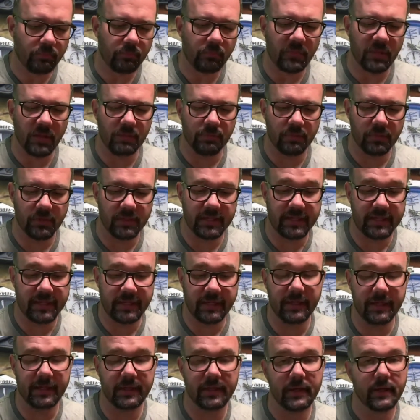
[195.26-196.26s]
but
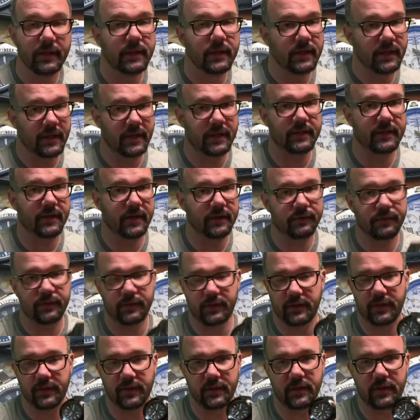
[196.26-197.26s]
he
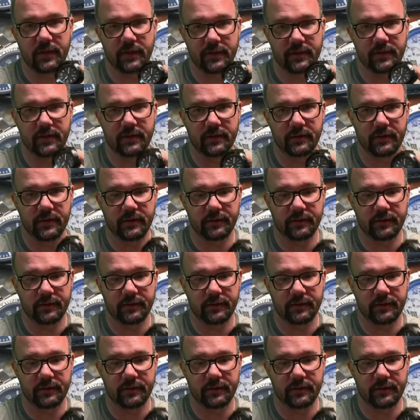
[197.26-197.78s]
definitely got a deal